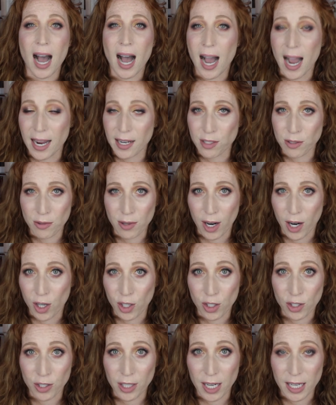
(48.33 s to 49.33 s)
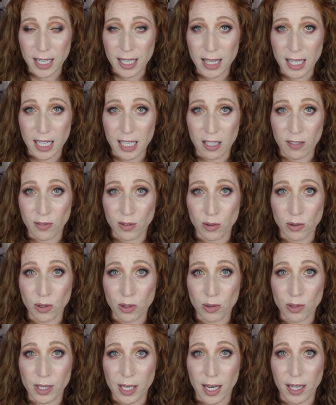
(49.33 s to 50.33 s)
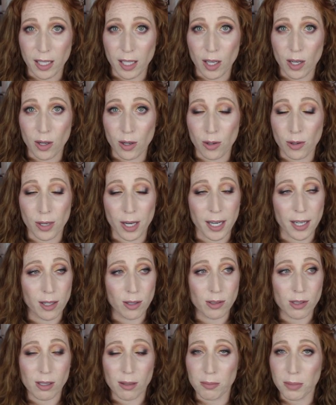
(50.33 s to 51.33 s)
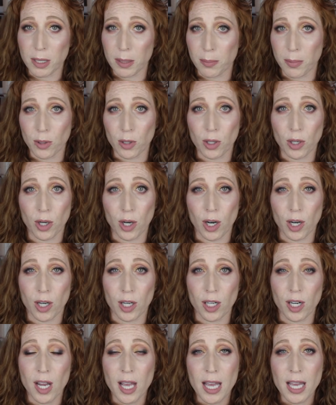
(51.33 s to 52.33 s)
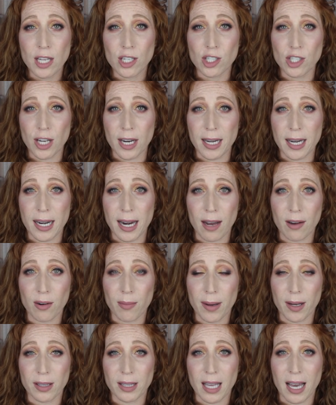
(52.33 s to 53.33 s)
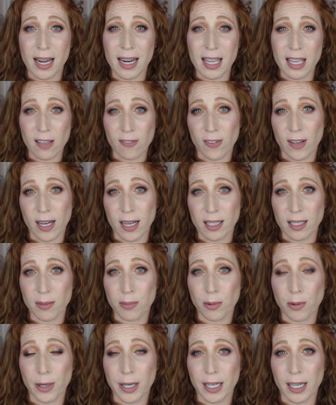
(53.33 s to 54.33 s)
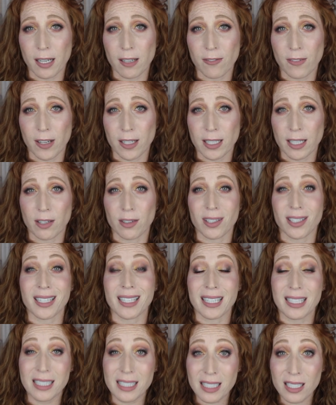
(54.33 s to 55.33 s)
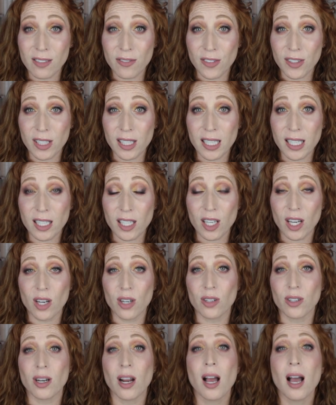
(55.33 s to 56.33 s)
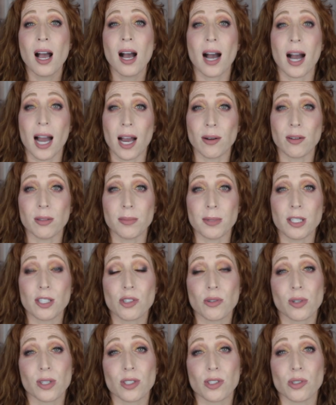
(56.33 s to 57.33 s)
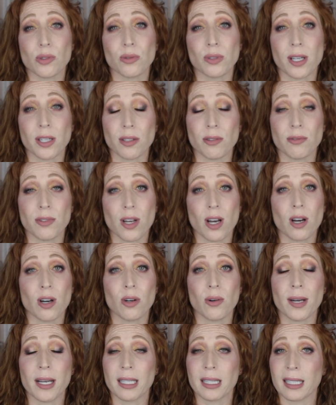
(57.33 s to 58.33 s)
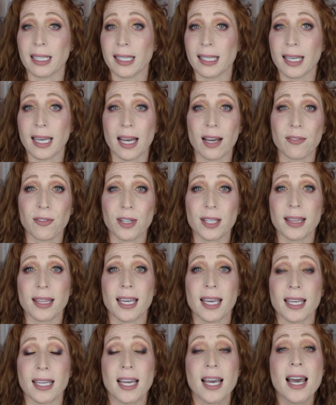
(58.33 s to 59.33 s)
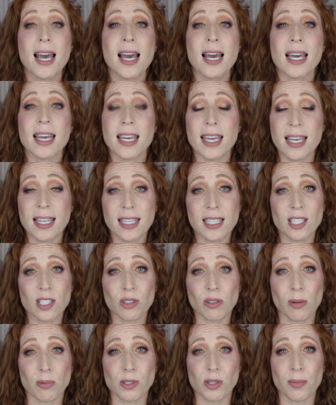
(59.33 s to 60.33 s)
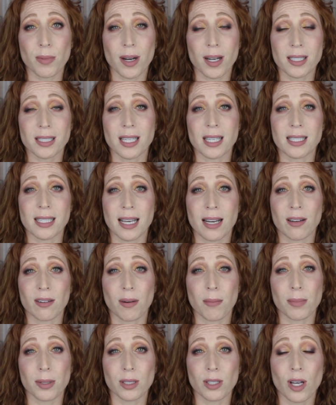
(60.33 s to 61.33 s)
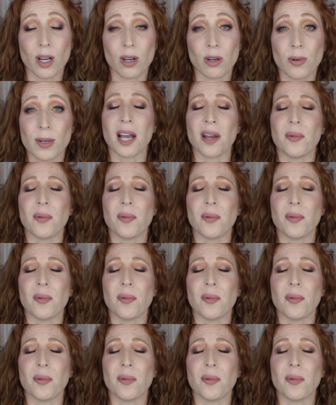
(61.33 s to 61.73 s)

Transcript: I do not earn anything if you use that code. I know some people are shaded out about that. If at any point I find out it is an affiliate code, I will be sure to let you know and link everything in the description box down below.